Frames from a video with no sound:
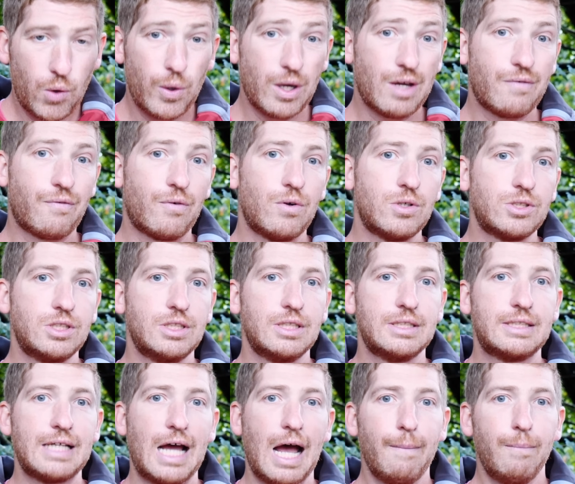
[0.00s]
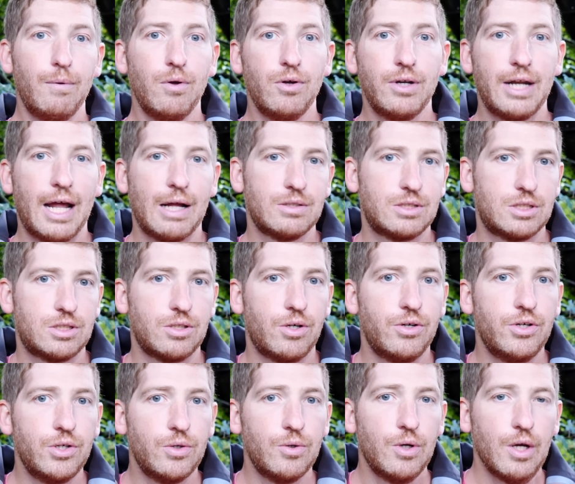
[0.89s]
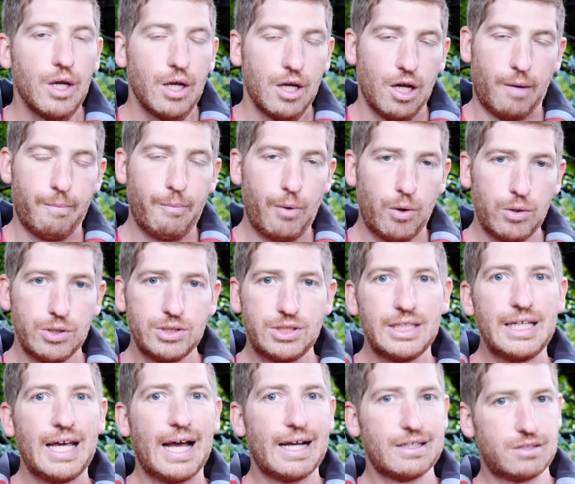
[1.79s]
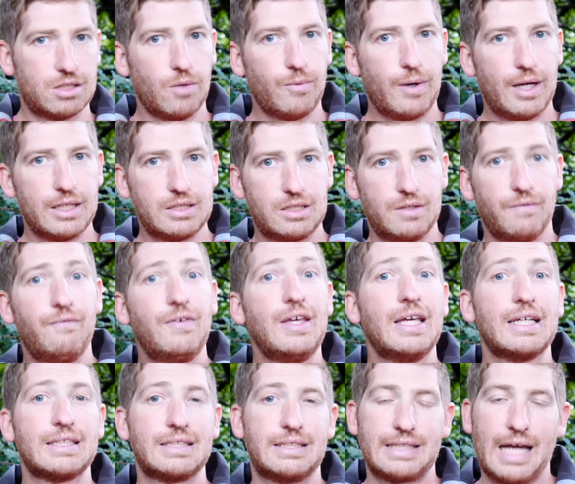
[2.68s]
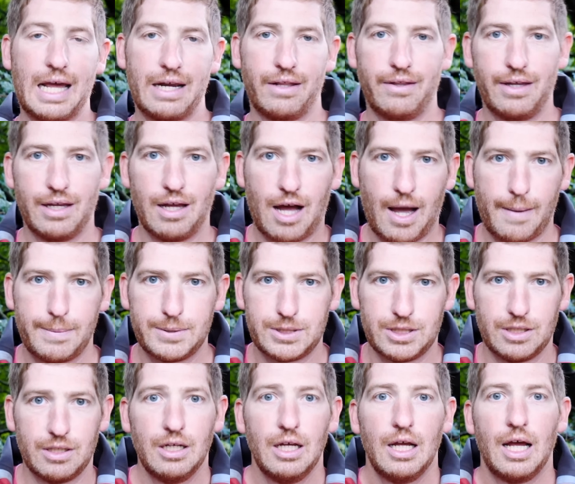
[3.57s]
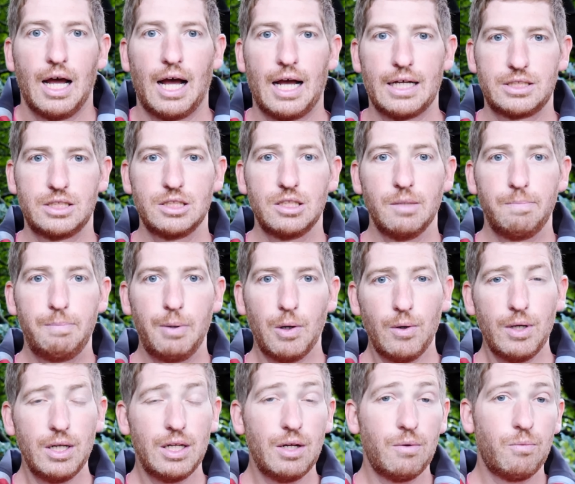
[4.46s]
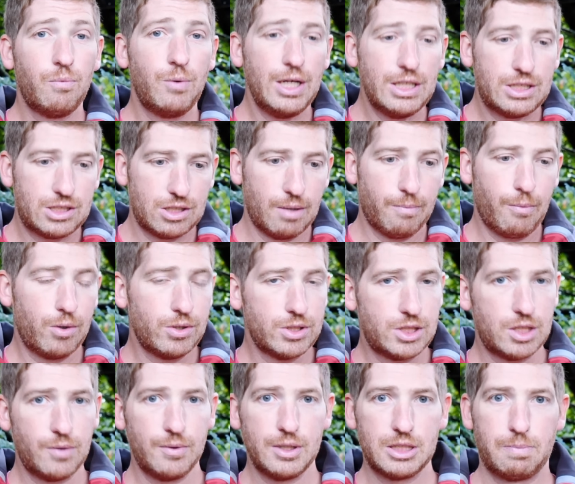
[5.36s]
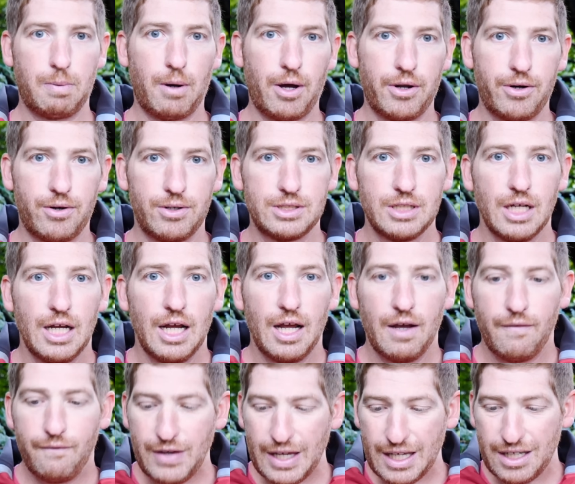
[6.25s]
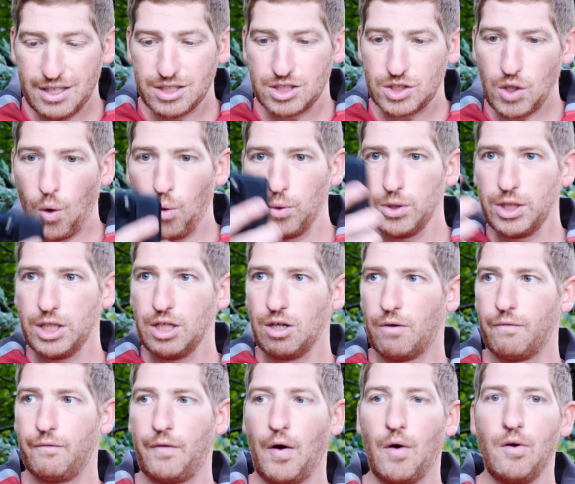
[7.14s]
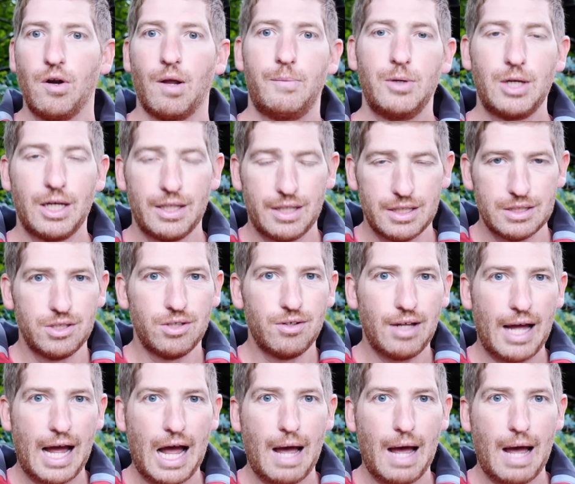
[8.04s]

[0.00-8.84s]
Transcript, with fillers: quick version is Apple announced their new emergency SOS via satellite option. Uh, so the ability to reach emergency responders via just holding your phone up. You get this little